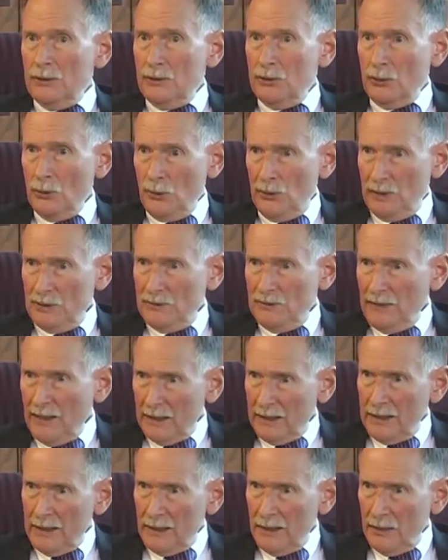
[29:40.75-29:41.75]
George
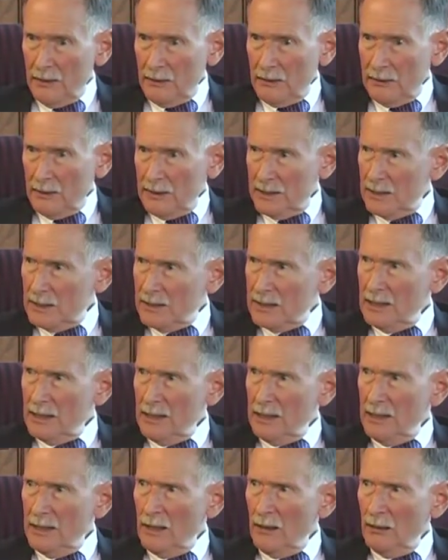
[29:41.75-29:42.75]
Vecchione as
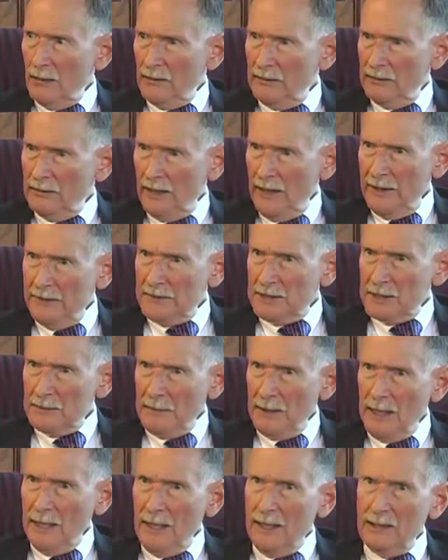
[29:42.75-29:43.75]
CEO of
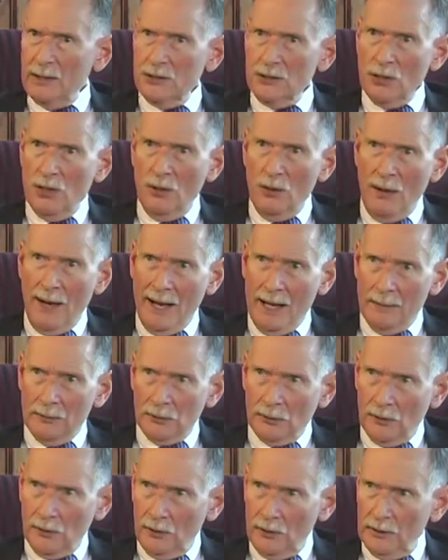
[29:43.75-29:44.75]
Lifespan, Joe
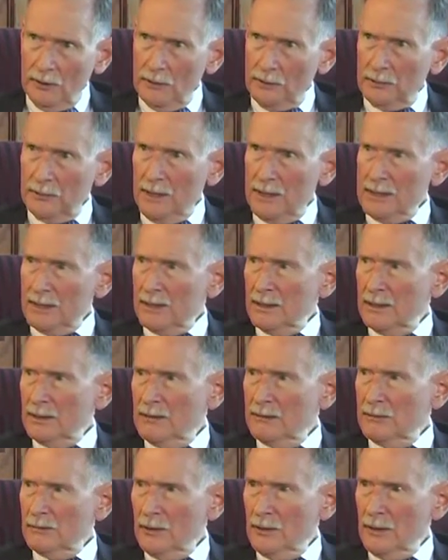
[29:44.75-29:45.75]
Amaral, the president
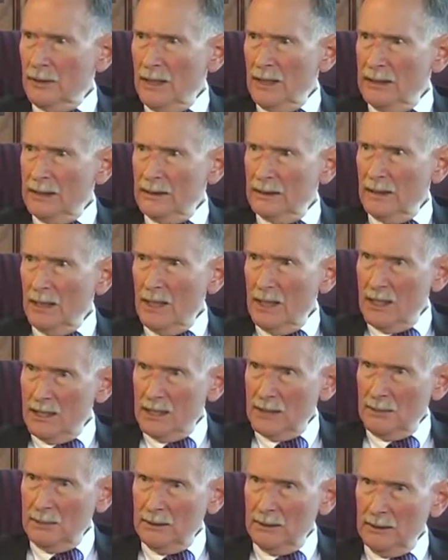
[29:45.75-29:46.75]
of Rhode Island
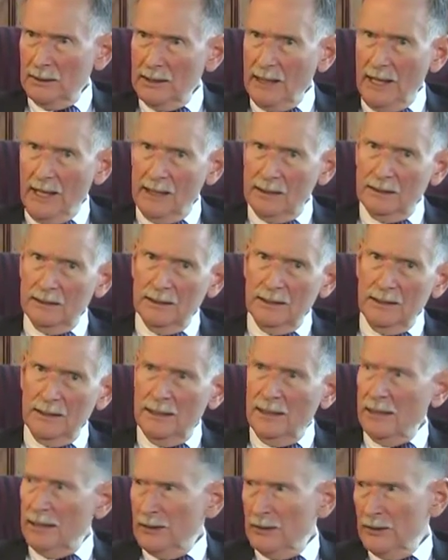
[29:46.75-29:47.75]
Hospital,
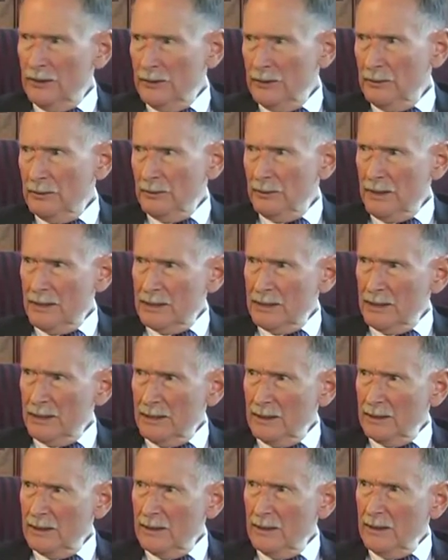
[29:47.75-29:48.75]
Kathleen Hittner, the
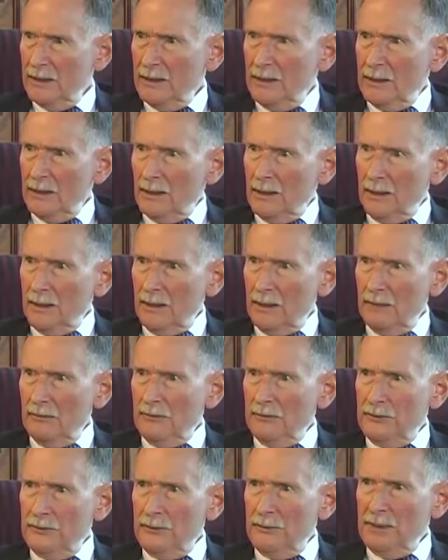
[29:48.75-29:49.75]
president
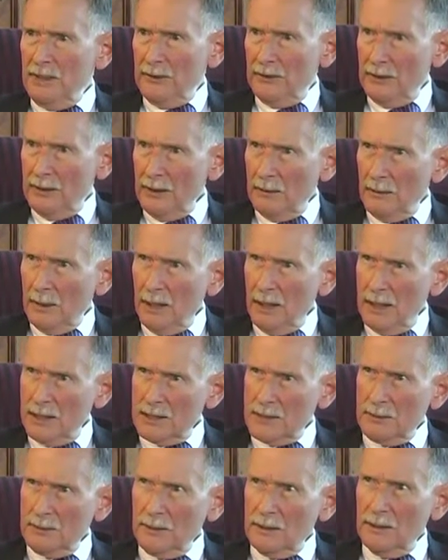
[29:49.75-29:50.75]
of the Miriam
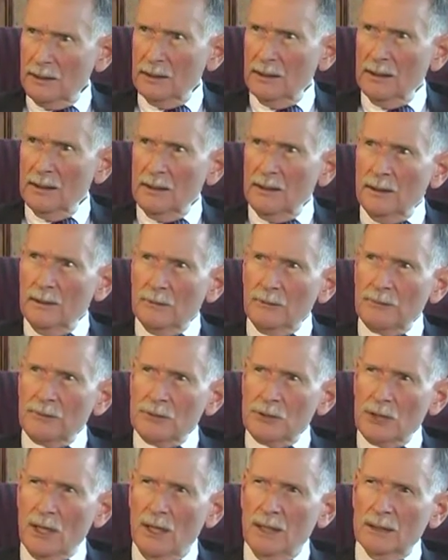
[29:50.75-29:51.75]
Hospital,
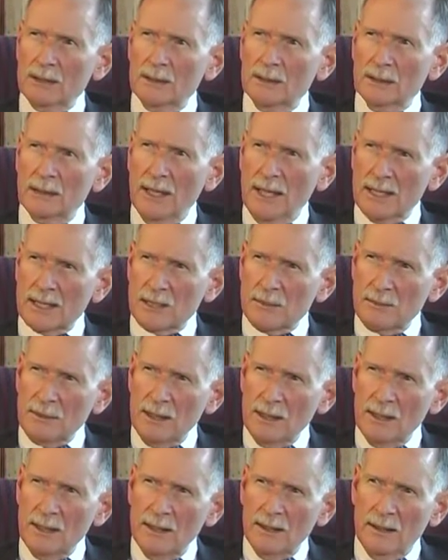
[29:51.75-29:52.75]
John
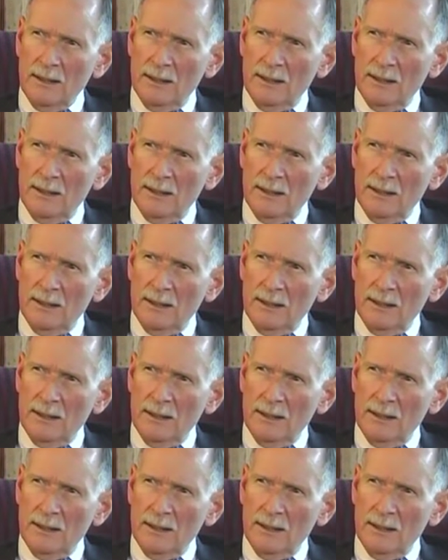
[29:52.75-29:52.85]
Gillespie,